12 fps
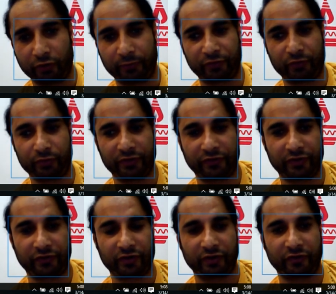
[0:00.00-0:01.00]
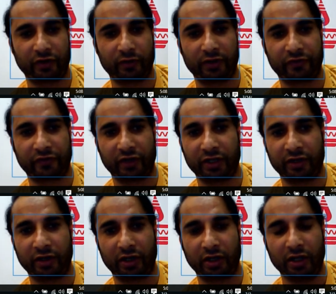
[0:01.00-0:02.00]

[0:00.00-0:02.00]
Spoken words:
groups to this instance. I will assign